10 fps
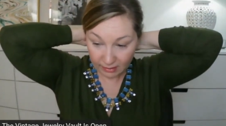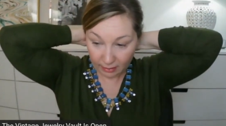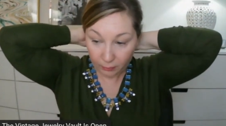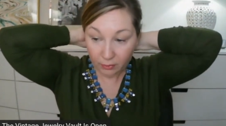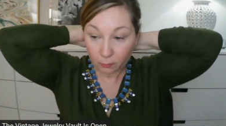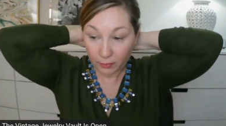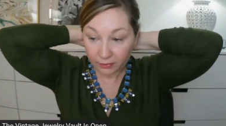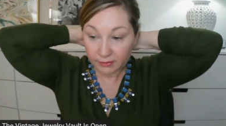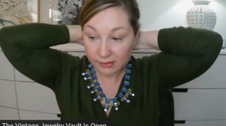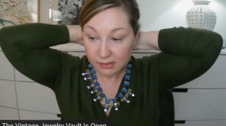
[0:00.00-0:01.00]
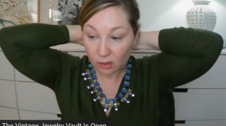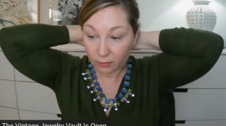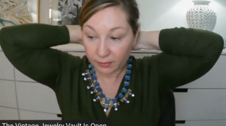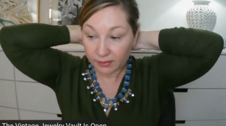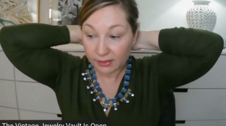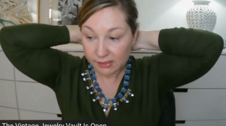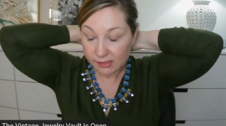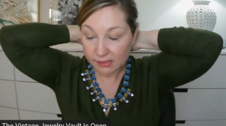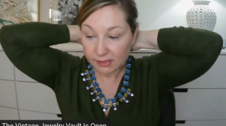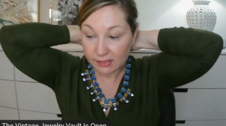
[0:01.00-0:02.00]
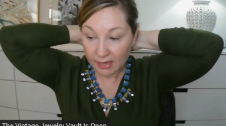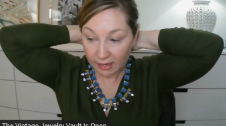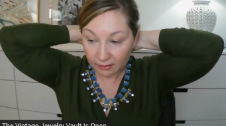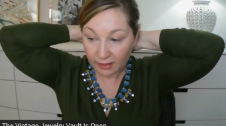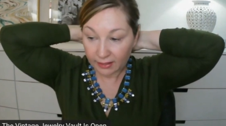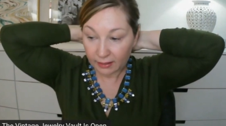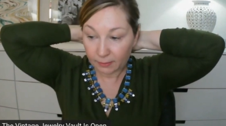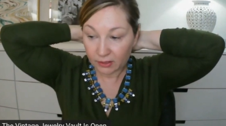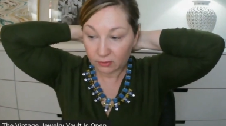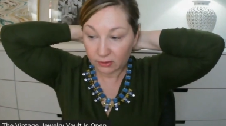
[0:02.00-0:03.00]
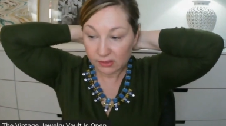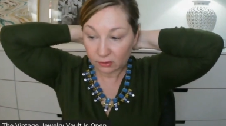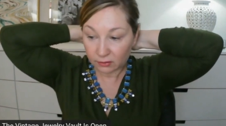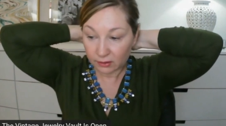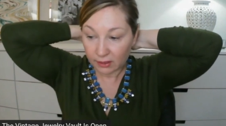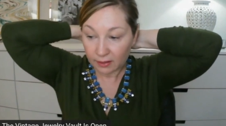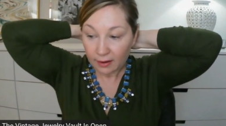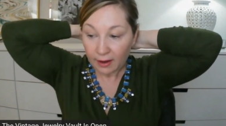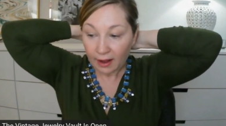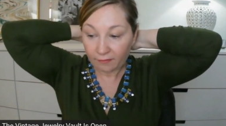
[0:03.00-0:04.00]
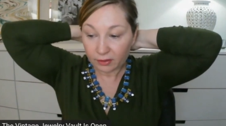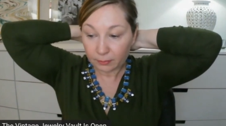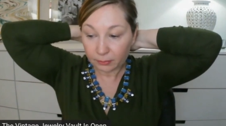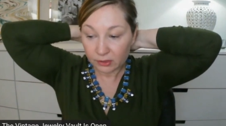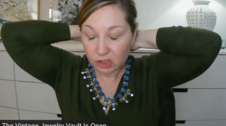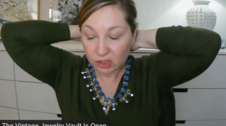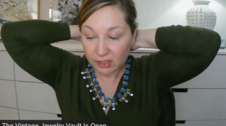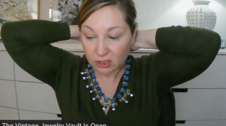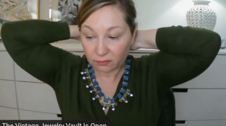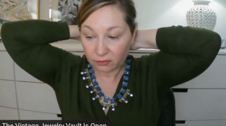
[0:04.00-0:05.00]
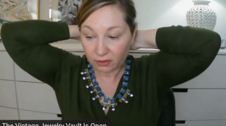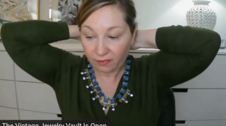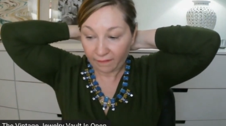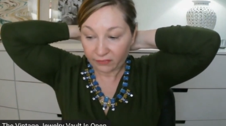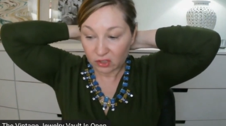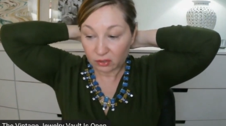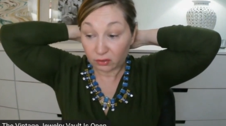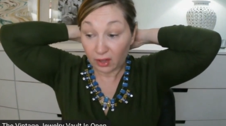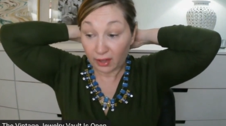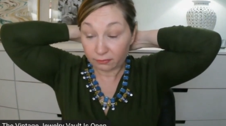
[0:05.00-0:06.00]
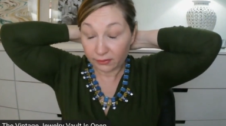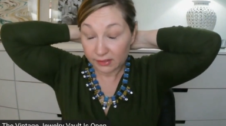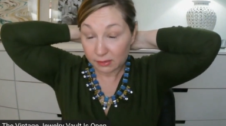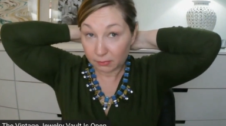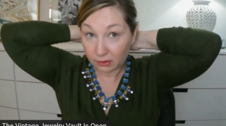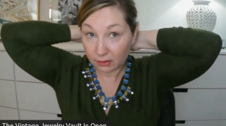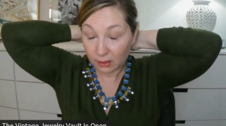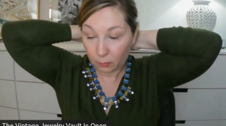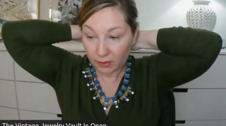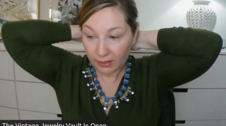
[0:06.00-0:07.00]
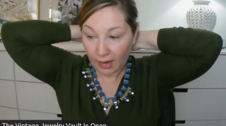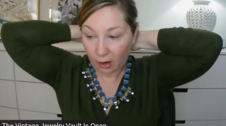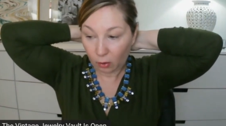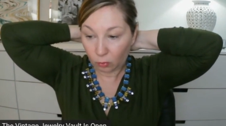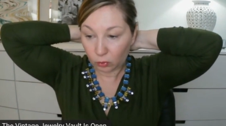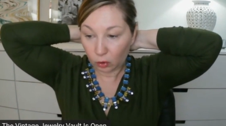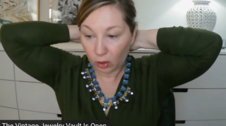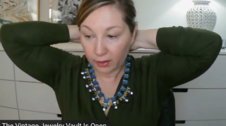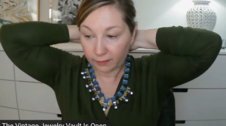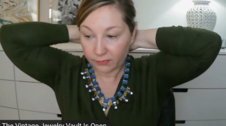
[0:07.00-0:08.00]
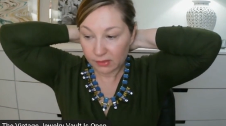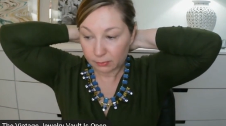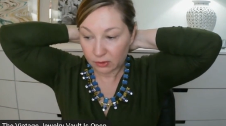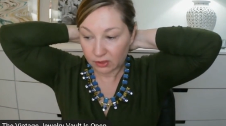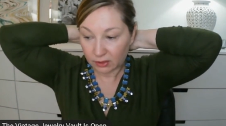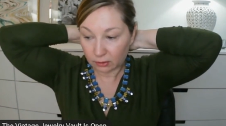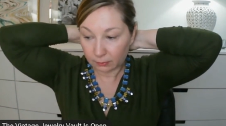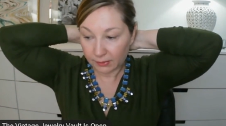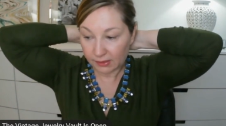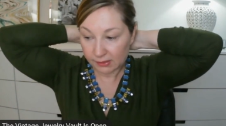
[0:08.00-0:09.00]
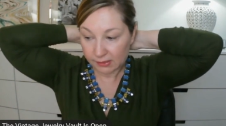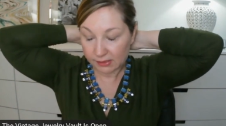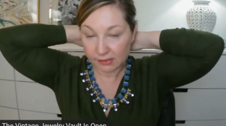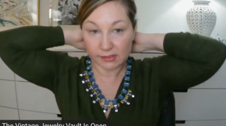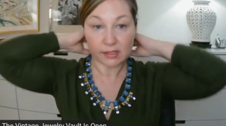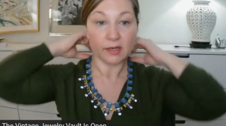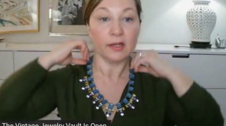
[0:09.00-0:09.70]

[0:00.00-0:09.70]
I wouldn't wear it this long with this neckline, but you can certainly have an appreciation for the fact that you have a lot of flexibility with how long this particular piece is.